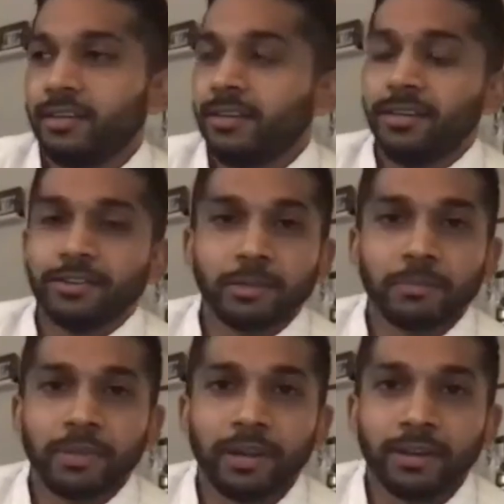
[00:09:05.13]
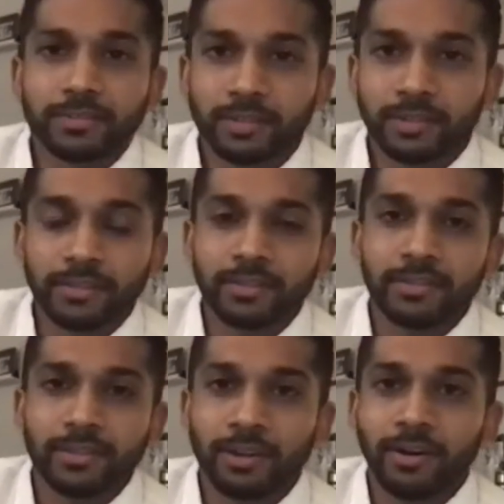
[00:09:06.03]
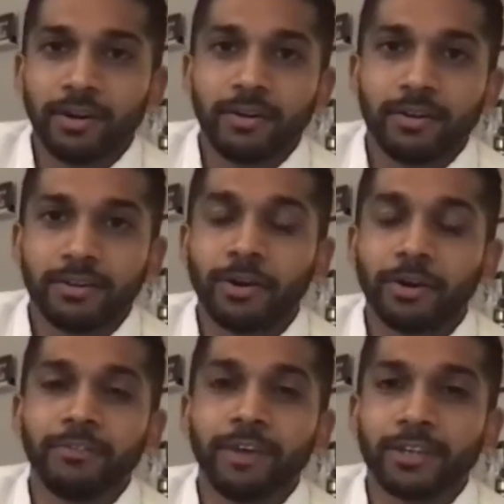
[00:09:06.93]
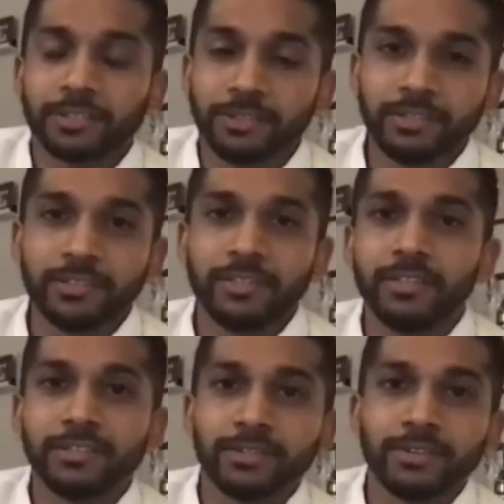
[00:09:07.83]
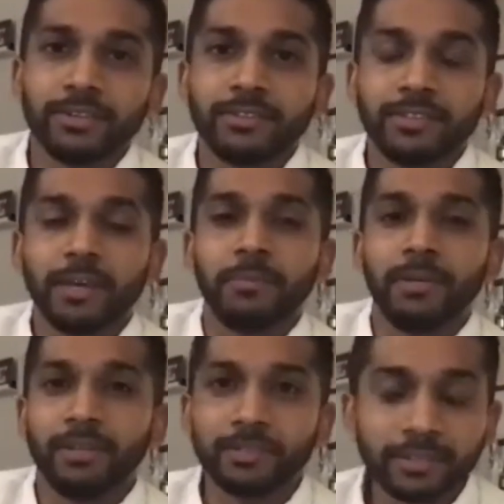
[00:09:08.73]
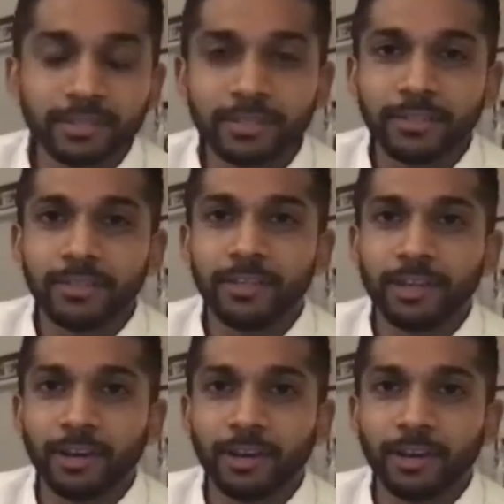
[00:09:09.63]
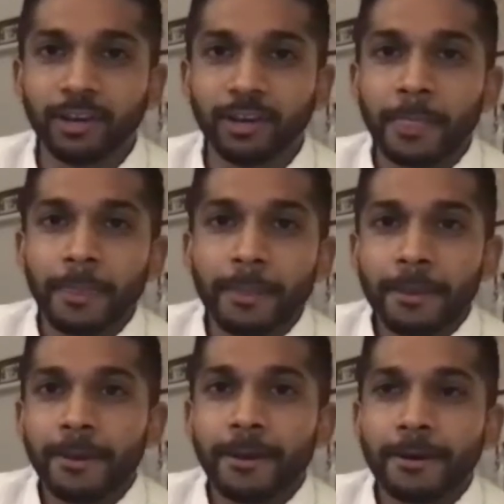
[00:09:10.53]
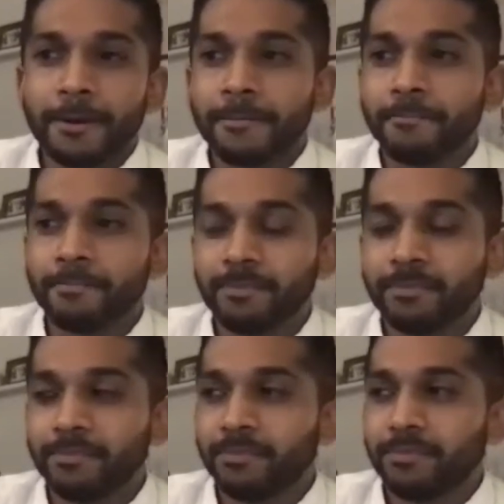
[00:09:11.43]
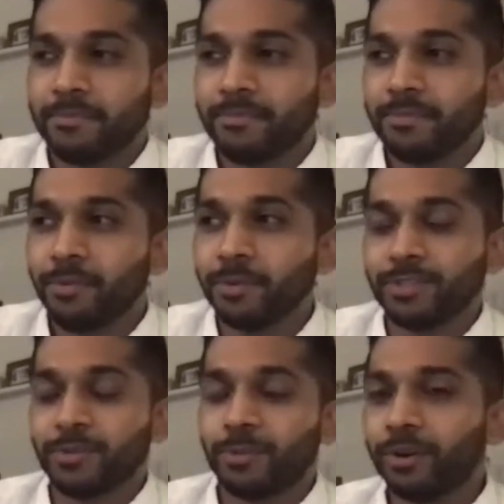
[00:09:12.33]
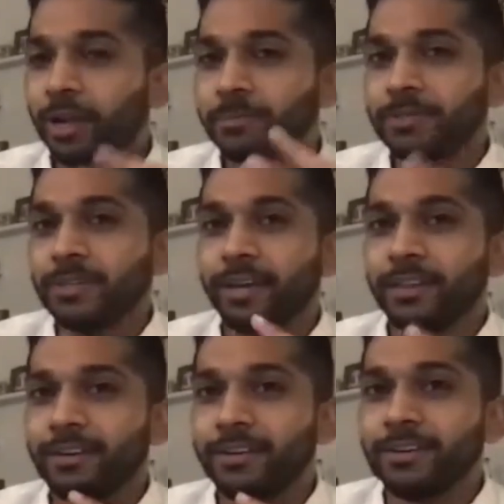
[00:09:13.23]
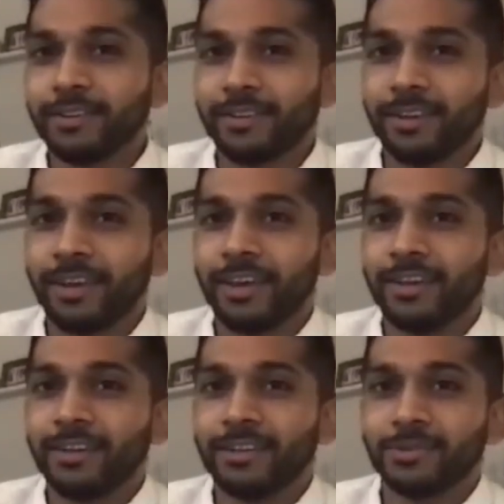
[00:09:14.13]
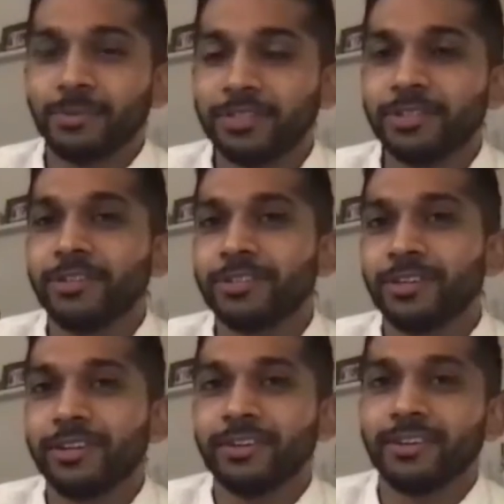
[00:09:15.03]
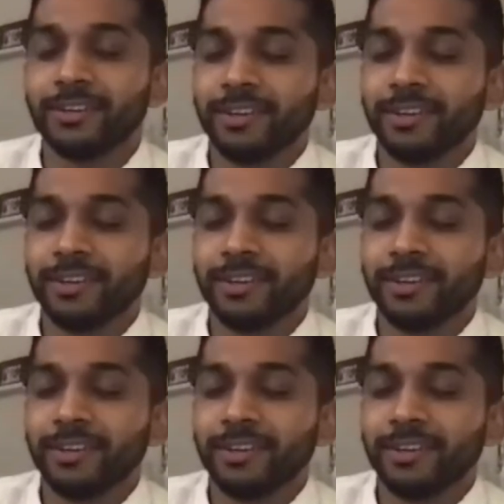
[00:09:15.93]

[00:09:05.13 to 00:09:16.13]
you know something else like cardiovascular disease or diabetes you know um, once the world comes together and does research and